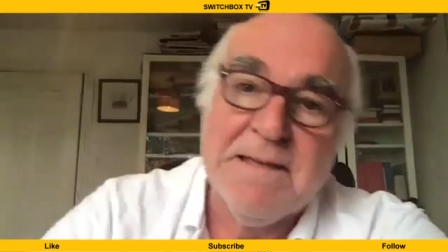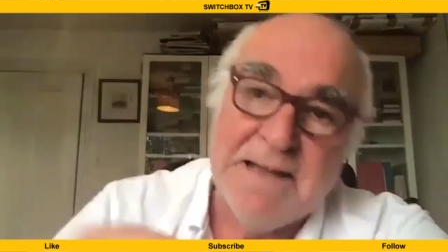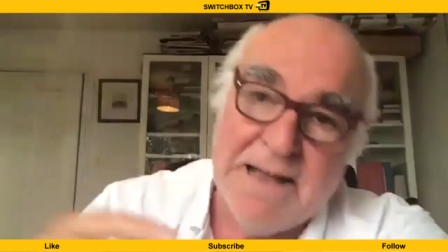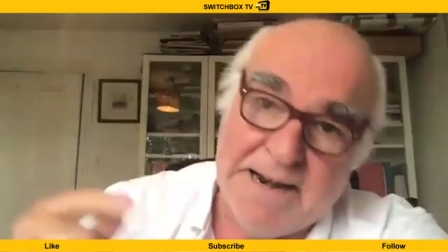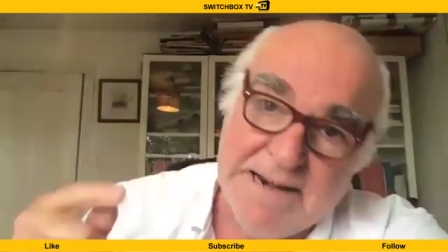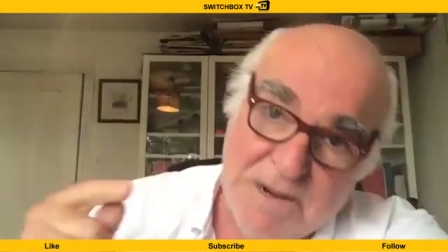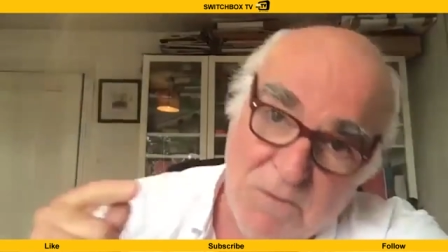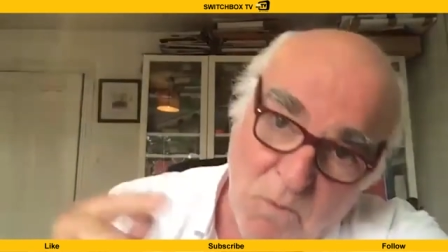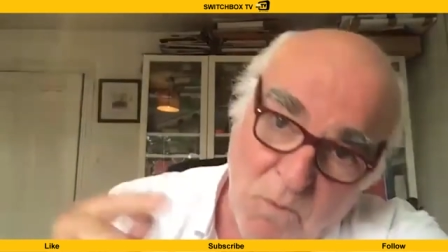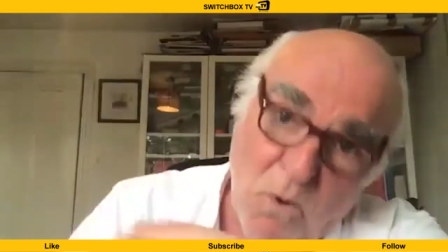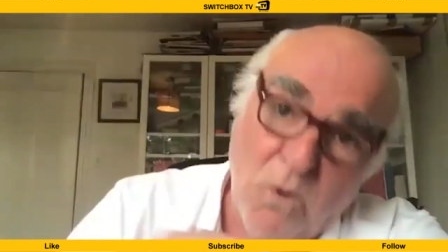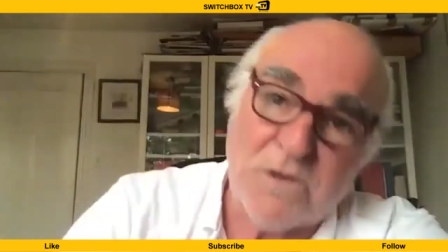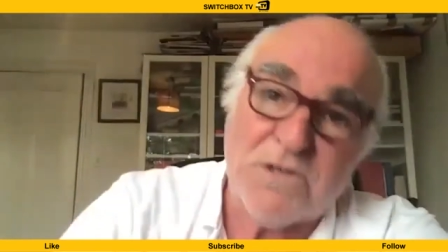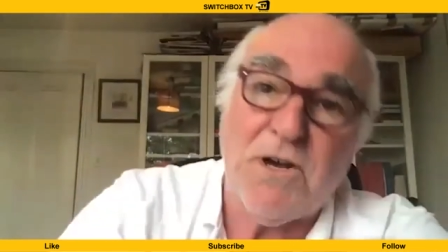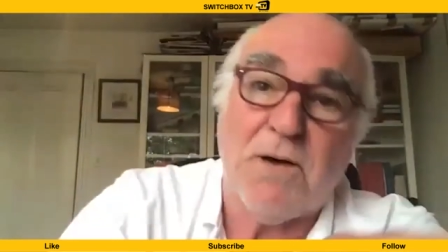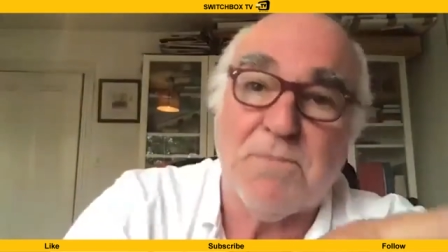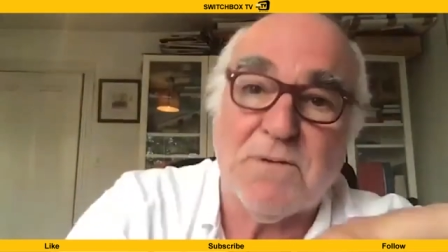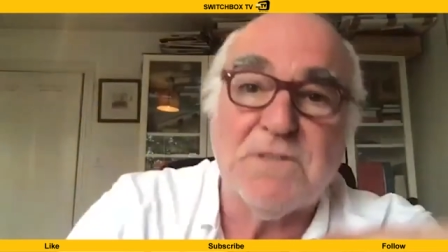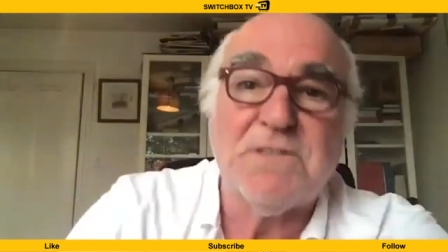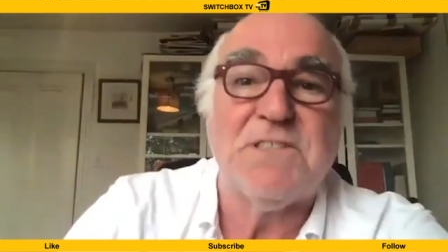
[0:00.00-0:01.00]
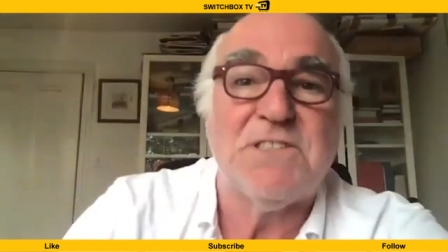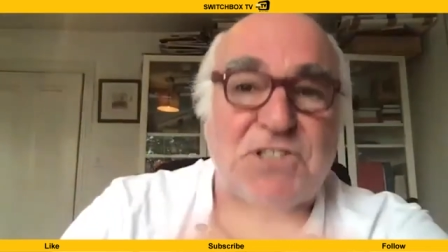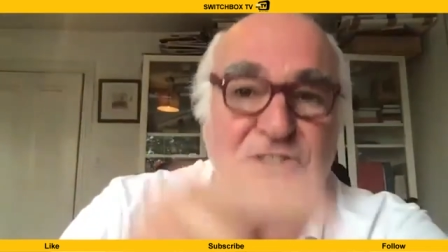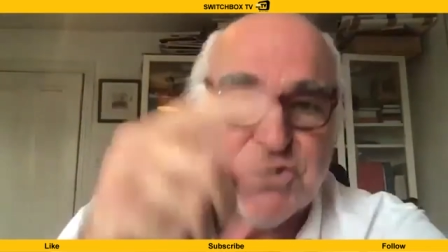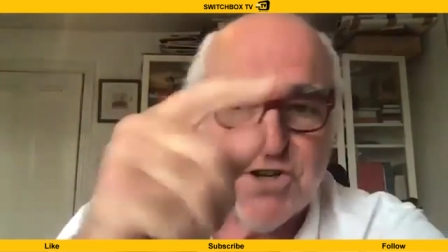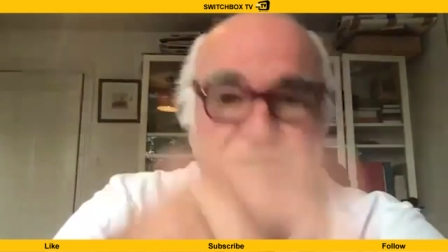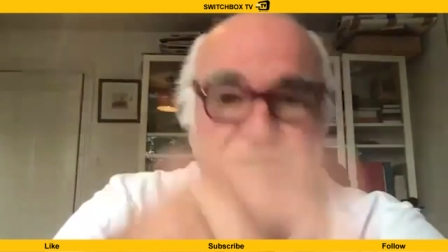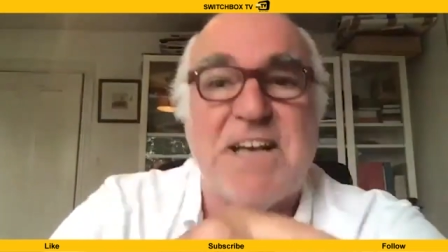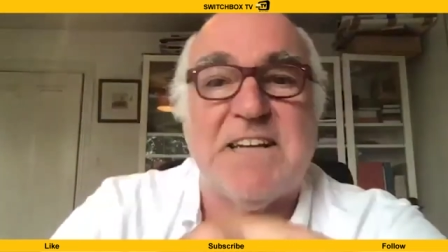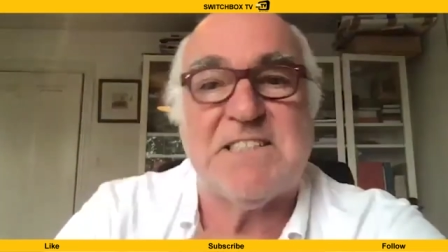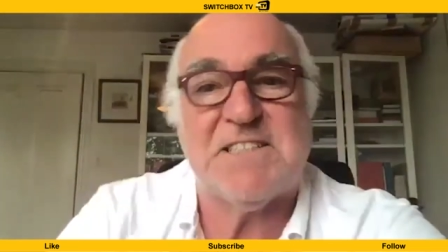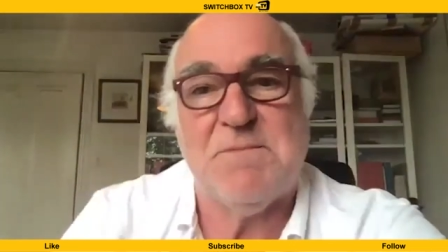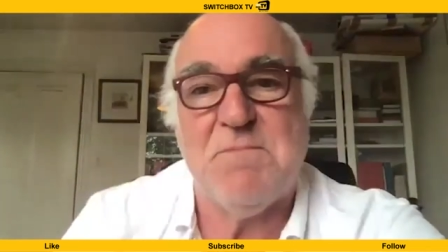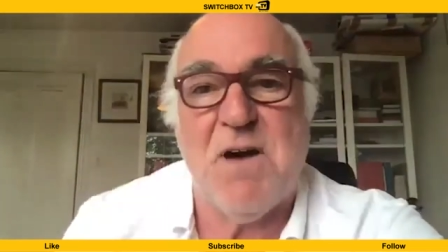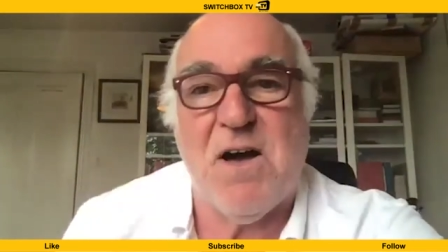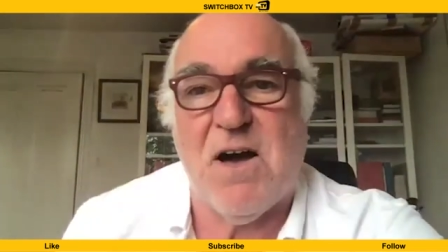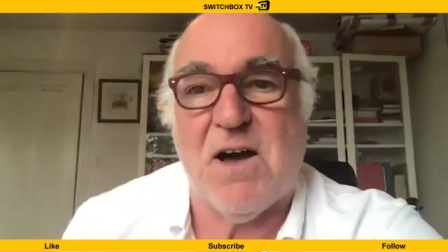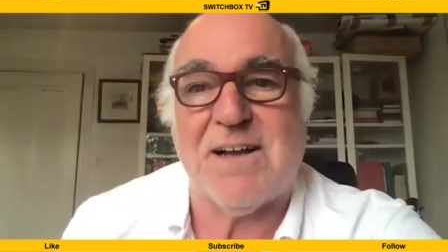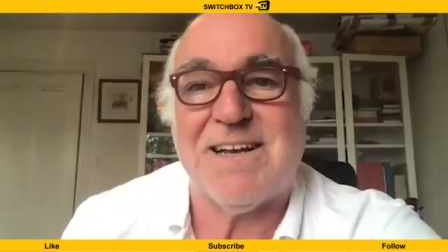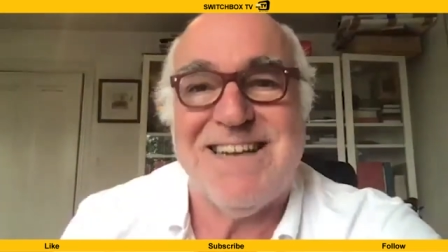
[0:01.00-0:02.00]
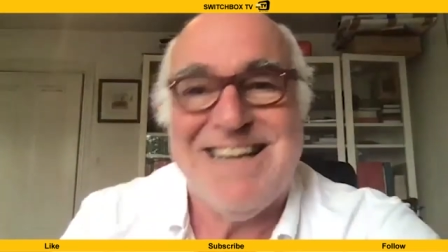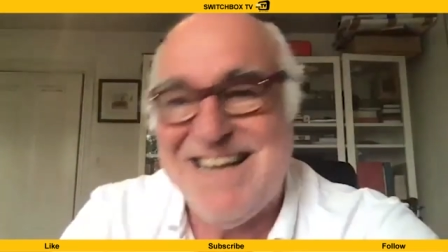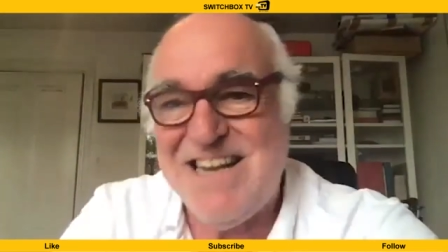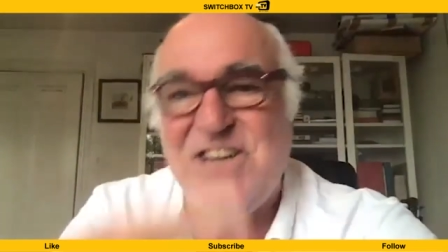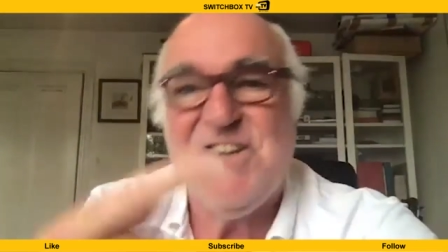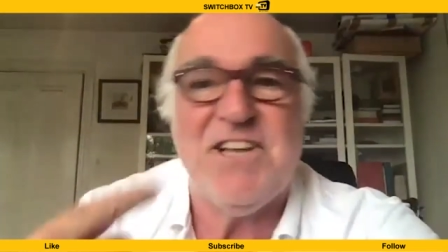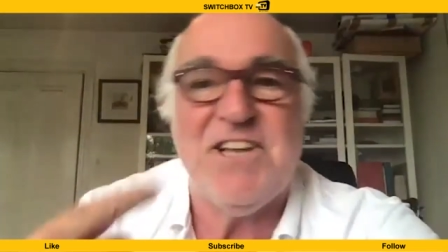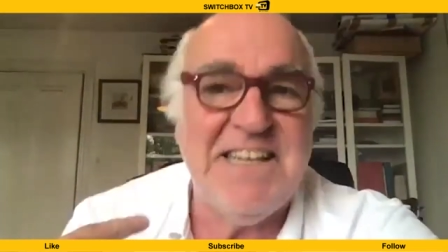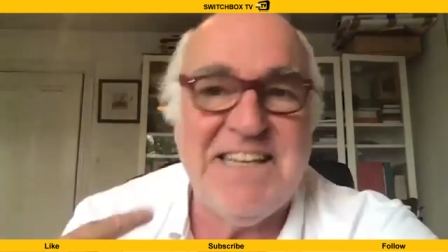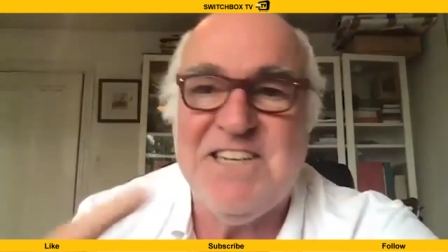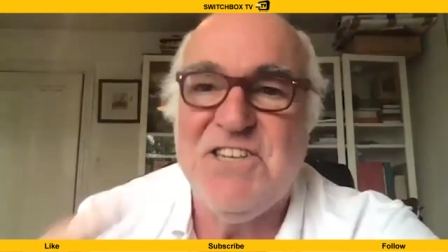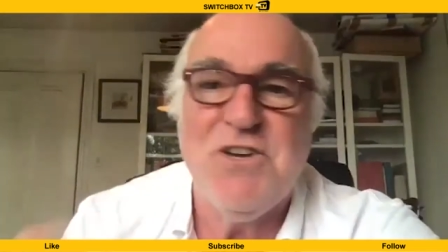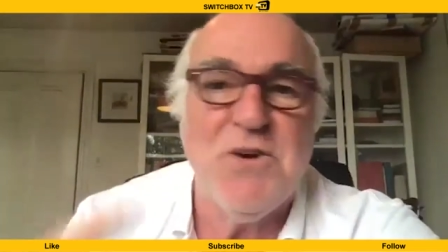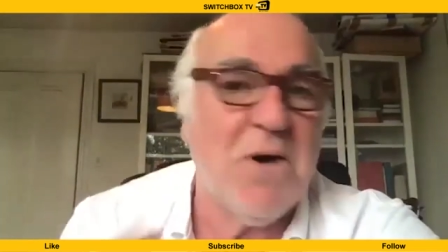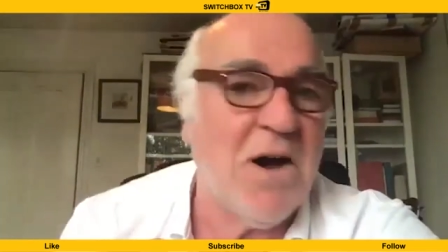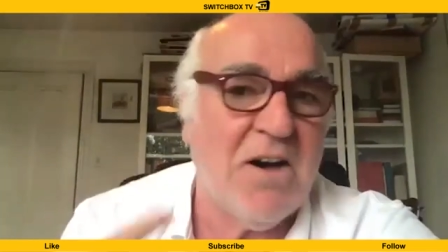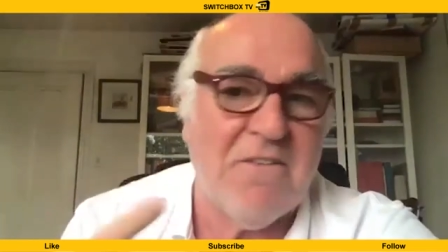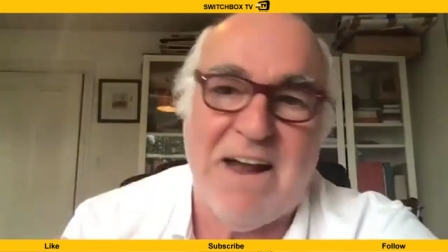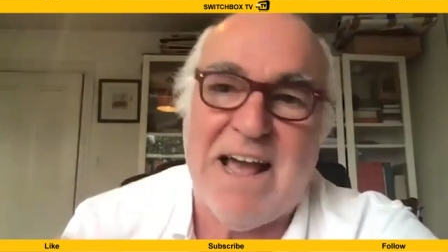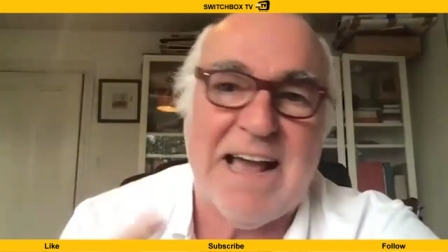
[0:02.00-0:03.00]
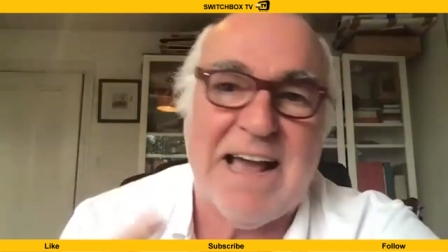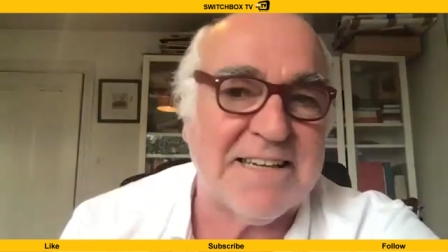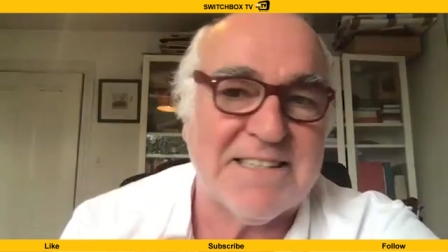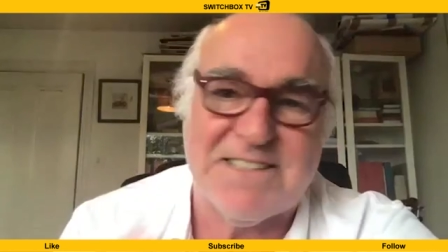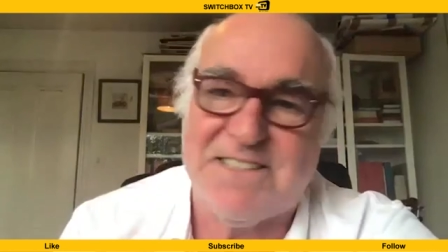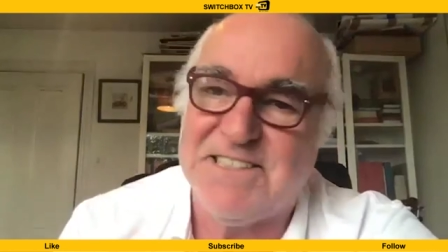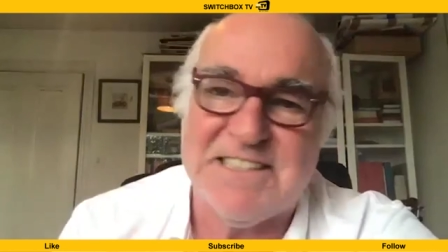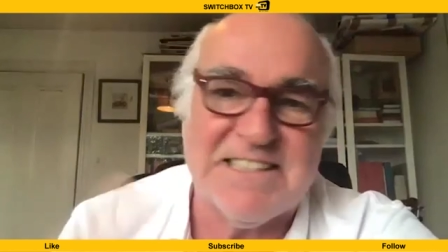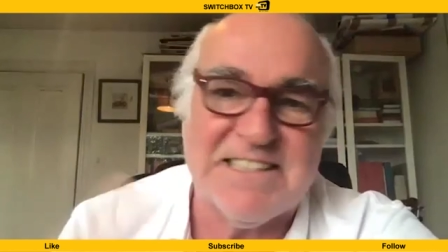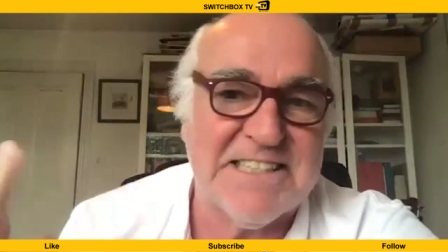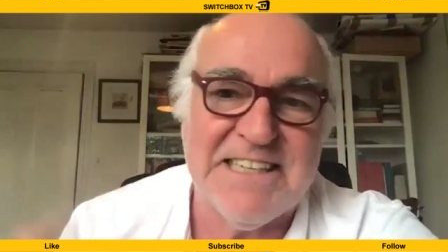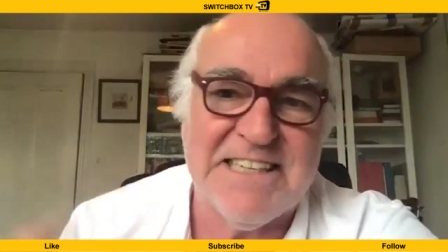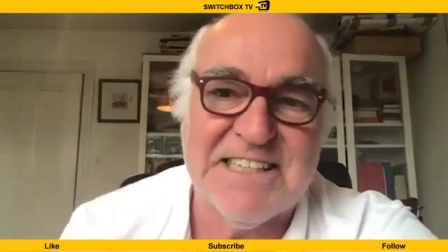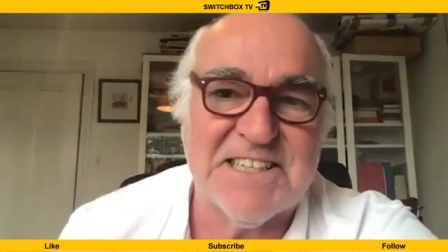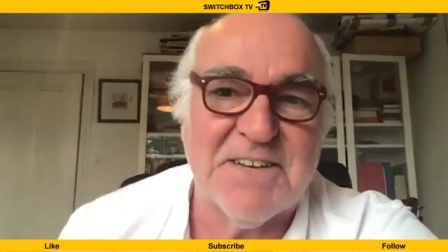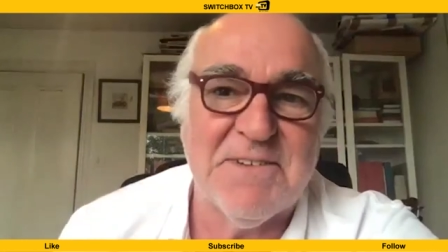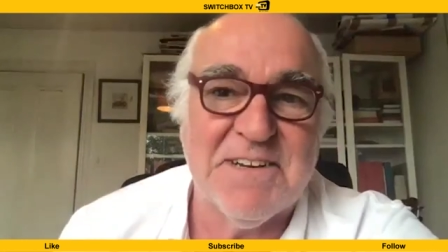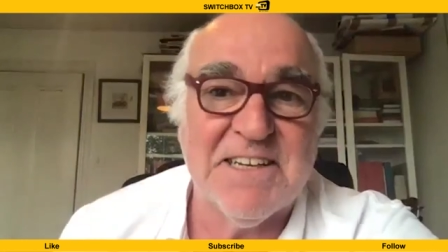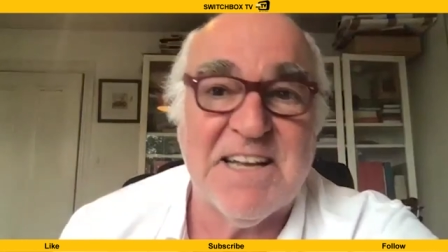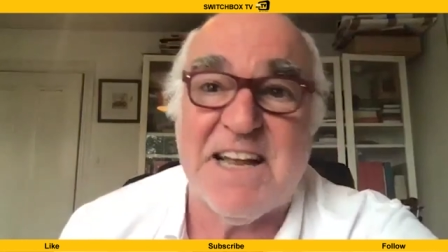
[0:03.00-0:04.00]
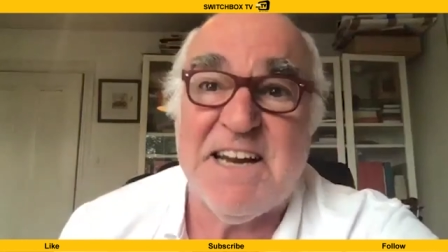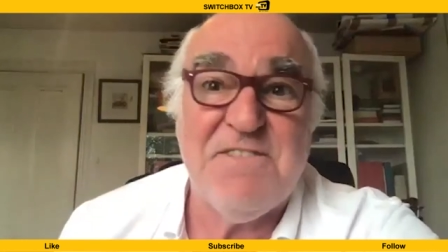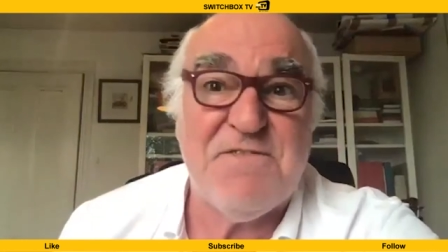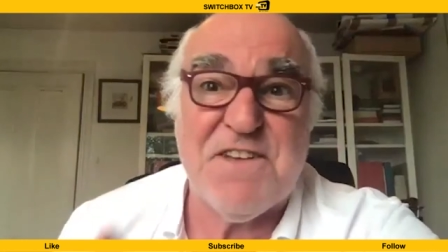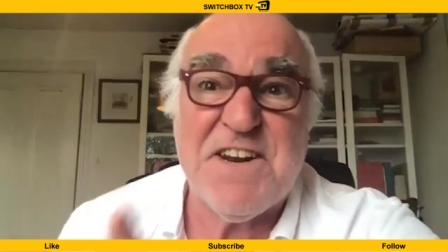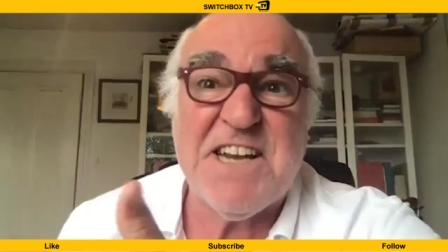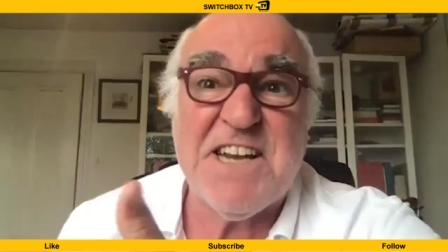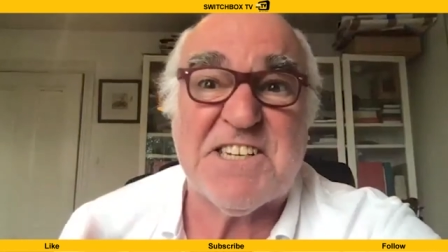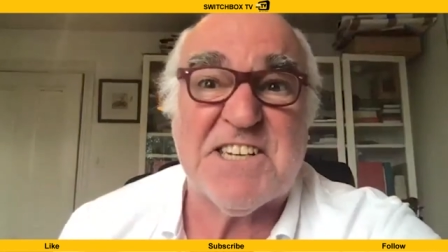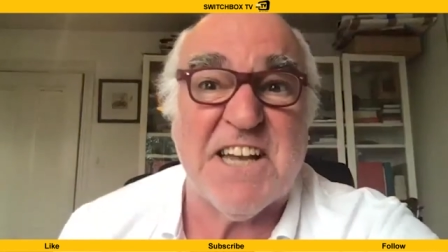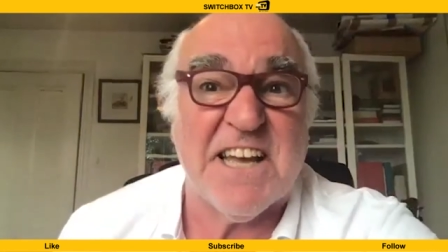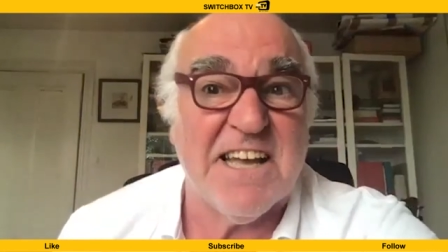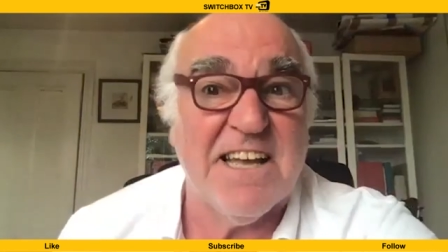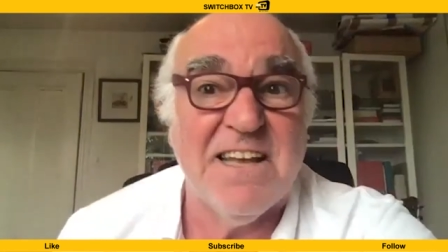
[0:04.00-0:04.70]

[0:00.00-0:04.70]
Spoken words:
And he walked up and stood next to Mark, and he knew our act because he'd seen it earlier, and he finished it.